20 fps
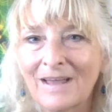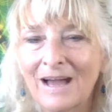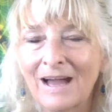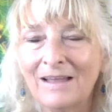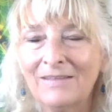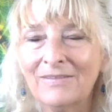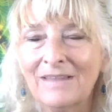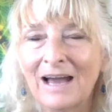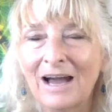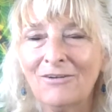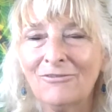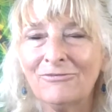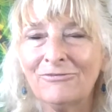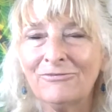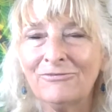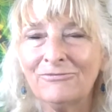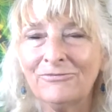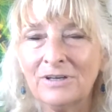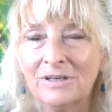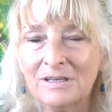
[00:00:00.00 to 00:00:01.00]
And that
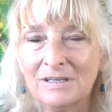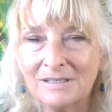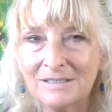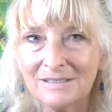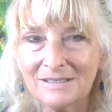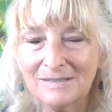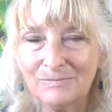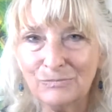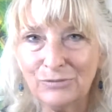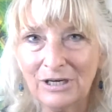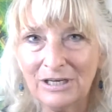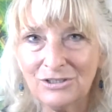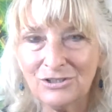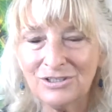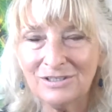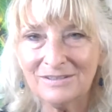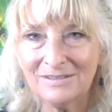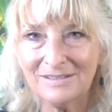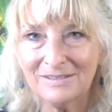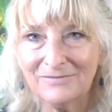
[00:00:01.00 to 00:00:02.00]
first
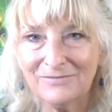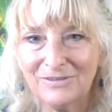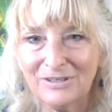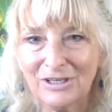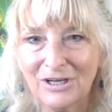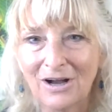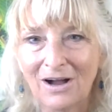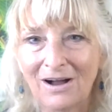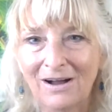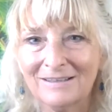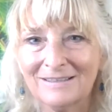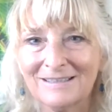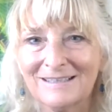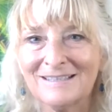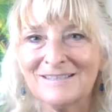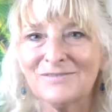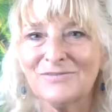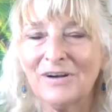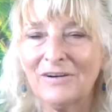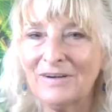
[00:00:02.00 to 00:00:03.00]
impressions of the card
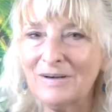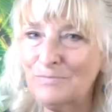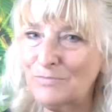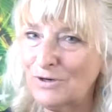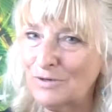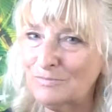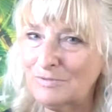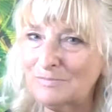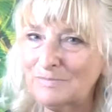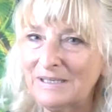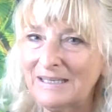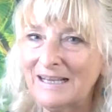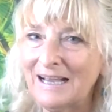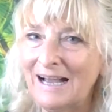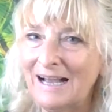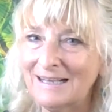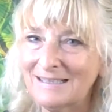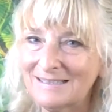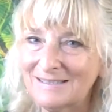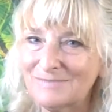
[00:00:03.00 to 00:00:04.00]
is very probably,
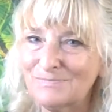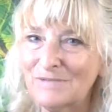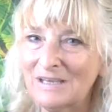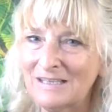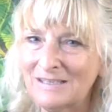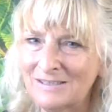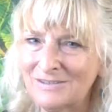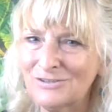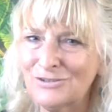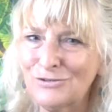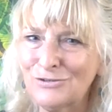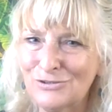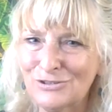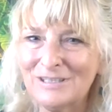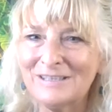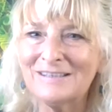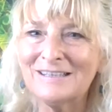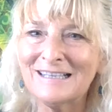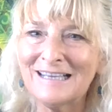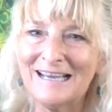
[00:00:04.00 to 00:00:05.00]
as is
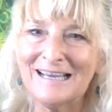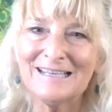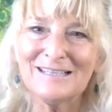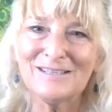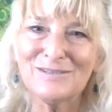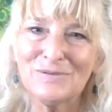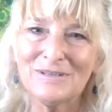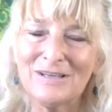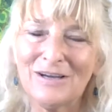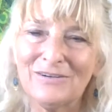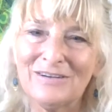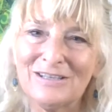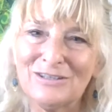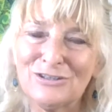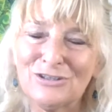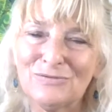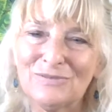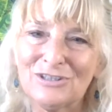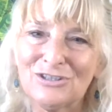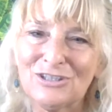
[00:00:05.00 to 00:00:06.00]
usually the case with our
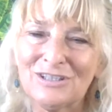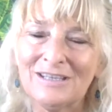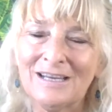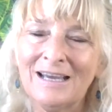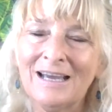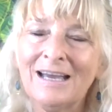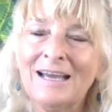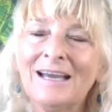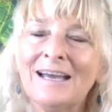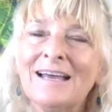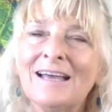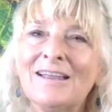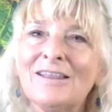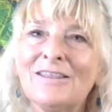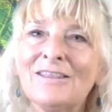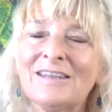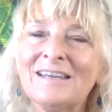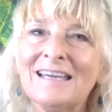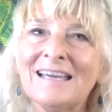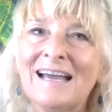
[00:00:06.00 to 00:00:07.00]
intuition,
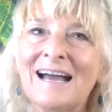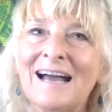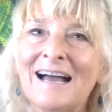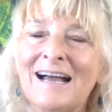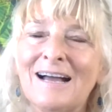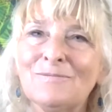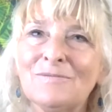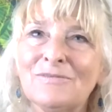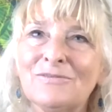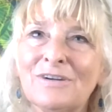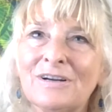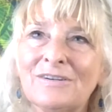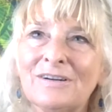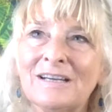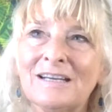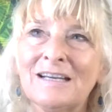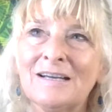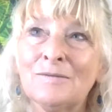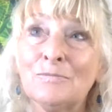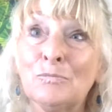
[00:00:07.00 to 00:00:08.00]
the
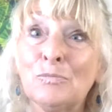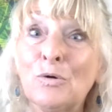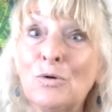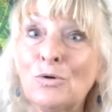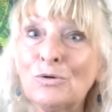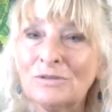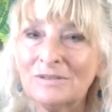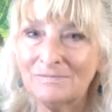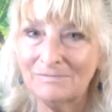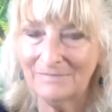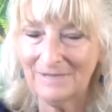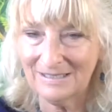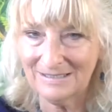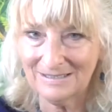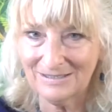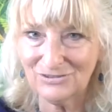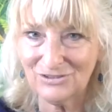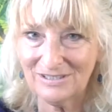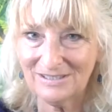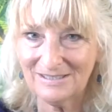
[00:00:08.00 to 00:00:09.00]
very important
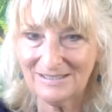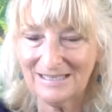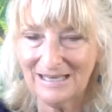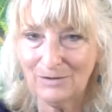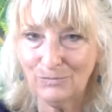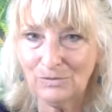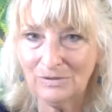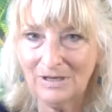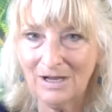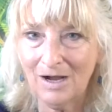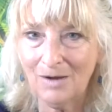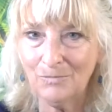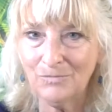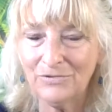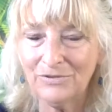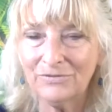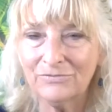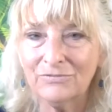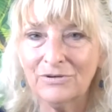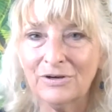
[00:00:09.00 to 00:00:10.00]
messages that will come
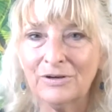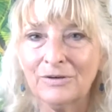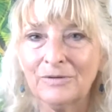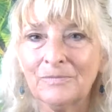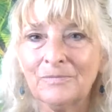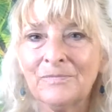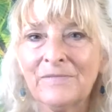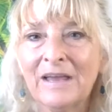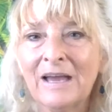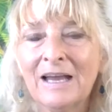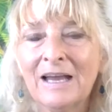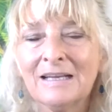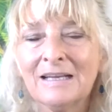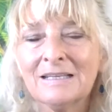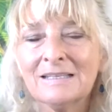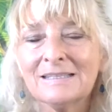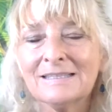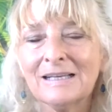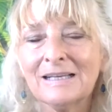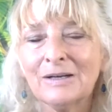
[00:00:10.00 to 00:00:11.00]
through.
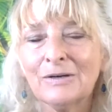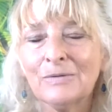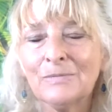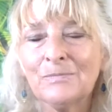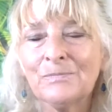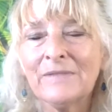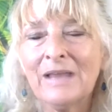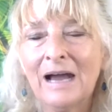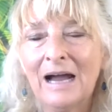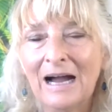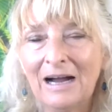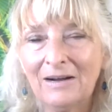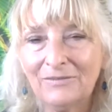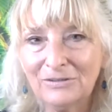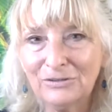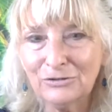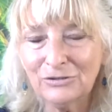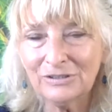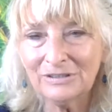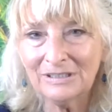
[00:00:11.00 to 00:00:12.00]
So have
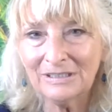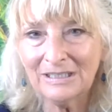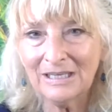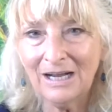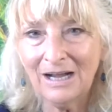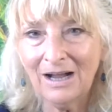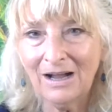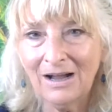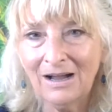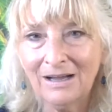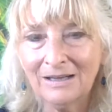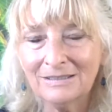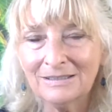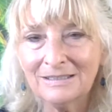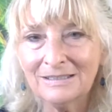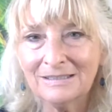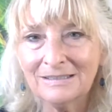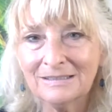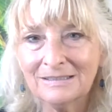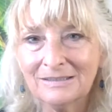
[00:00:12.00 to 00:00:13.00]
a look at the
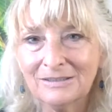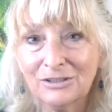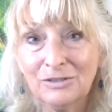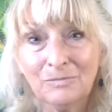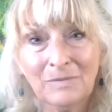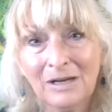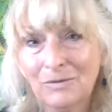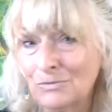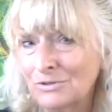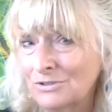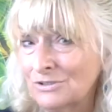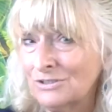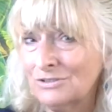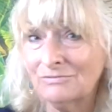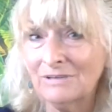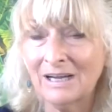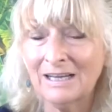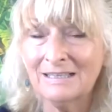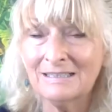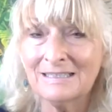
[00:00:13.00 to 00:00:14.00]
card. You might want to
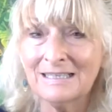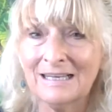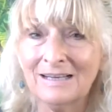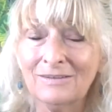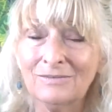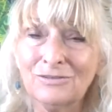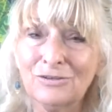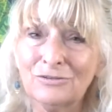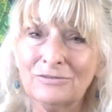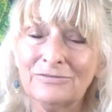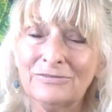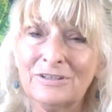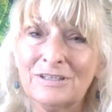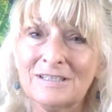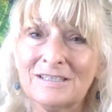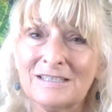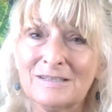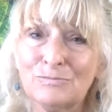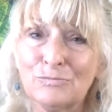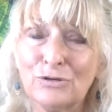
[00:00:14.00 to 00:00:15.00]
write down your
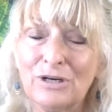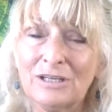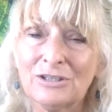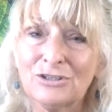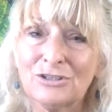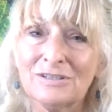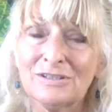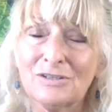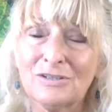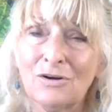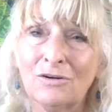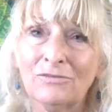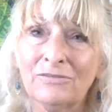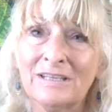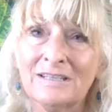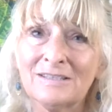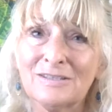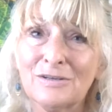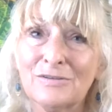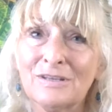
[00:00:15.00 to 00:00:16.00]
first impressions of
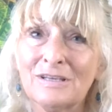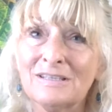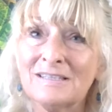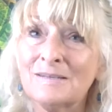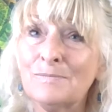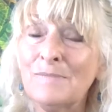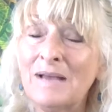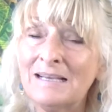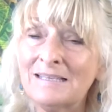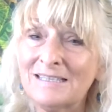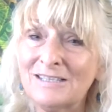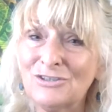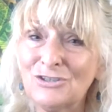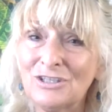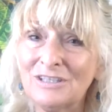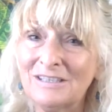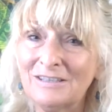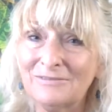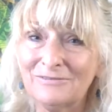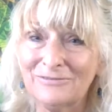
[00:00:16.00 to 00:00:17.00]
it. So there's a message
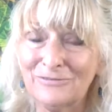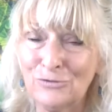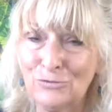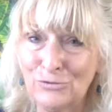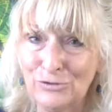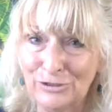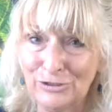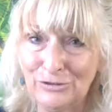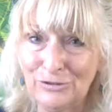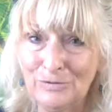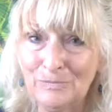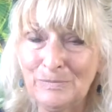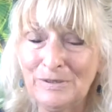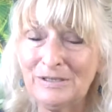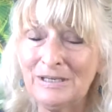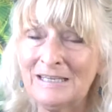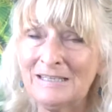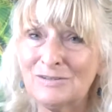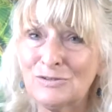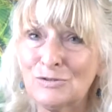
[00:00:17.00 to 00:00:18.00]
in it for you,
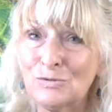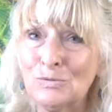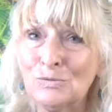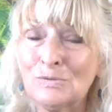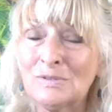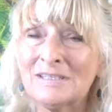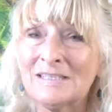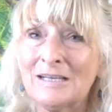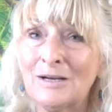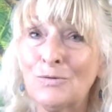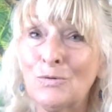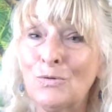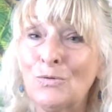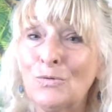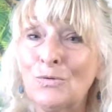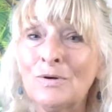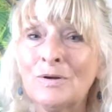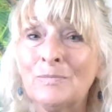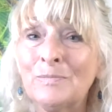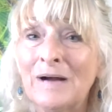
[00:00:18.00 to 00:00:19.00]
but it's also
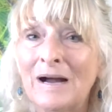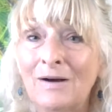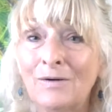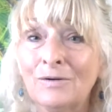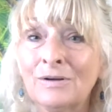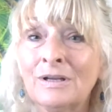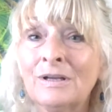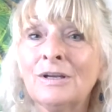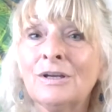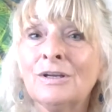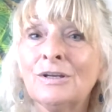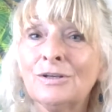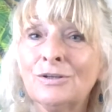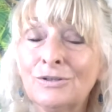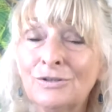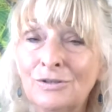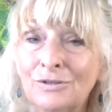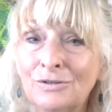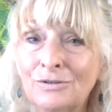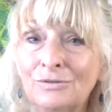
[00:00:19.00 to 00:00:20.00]
all about
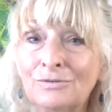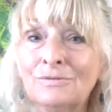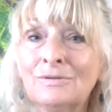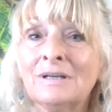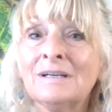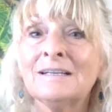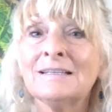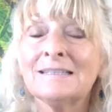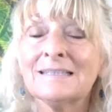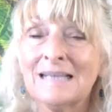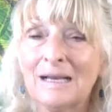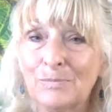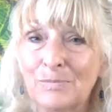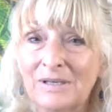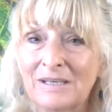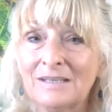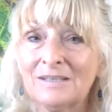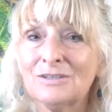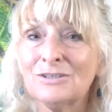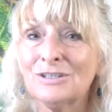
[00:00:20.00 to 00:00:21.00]
you
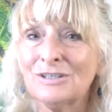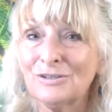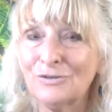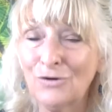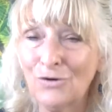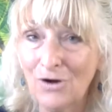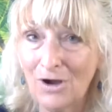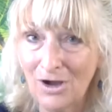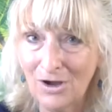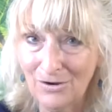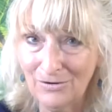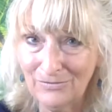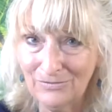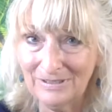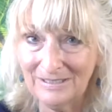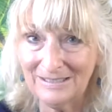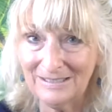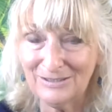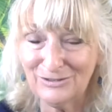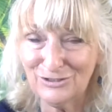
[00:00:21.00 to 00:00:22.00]
tapping into your
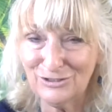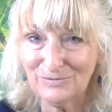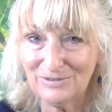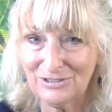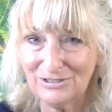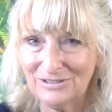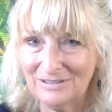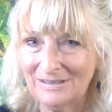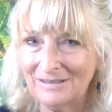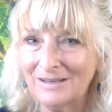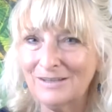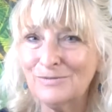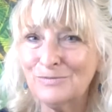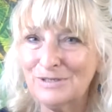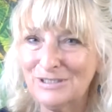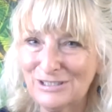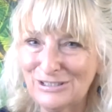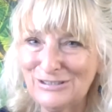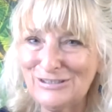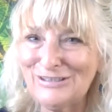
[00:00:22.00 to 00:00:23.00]
own intuition. In other
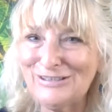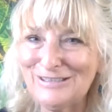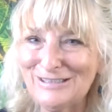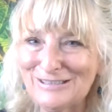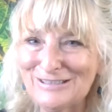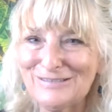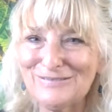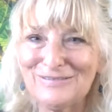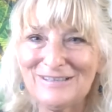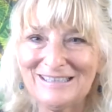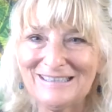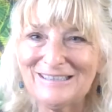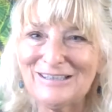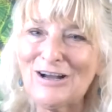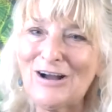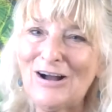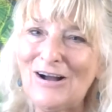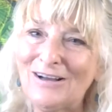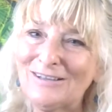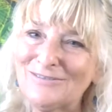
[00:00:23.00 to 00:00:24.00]
words, learning to read the
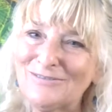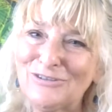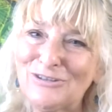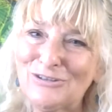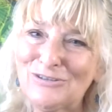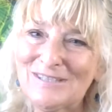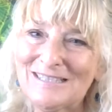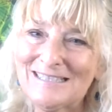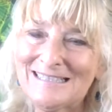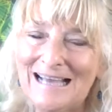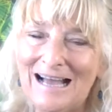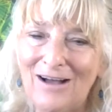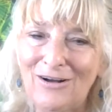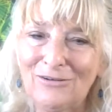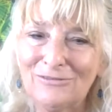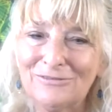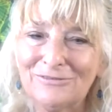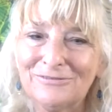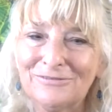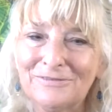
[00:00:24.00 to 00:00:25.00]
cards for
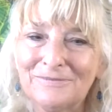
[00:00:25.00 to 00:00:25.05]
yourself.